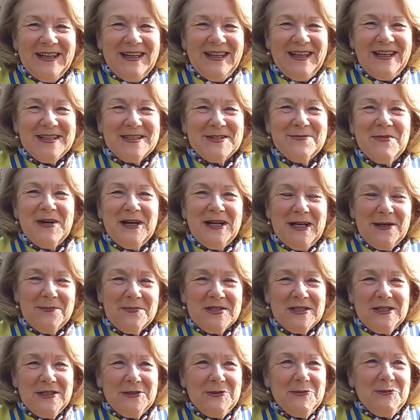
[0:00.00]
It's my
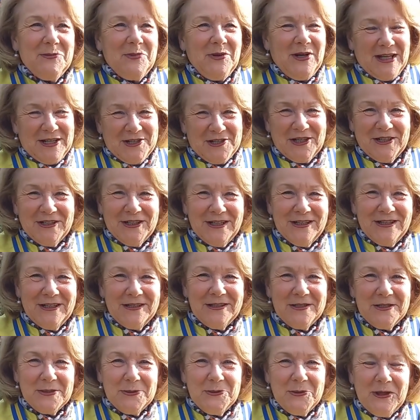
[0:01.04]
absolute pleasure
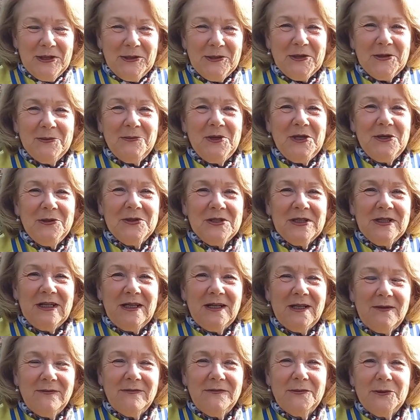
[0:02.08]
to welcome you to the
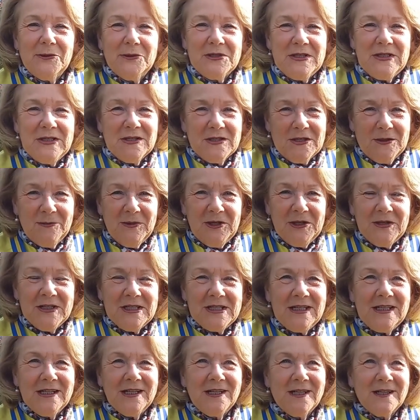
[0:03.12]
Armed Forces
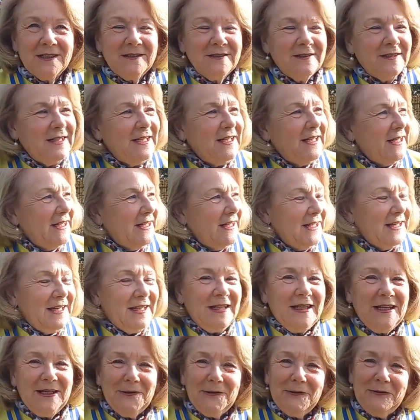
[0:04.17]
Community Garden
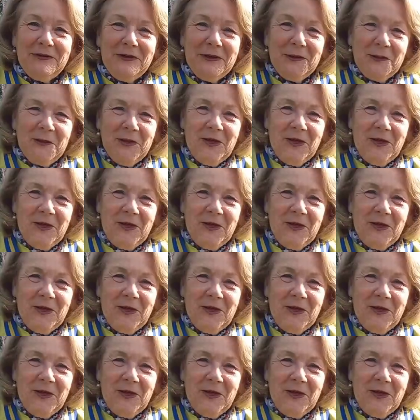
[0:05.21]
in Hillfield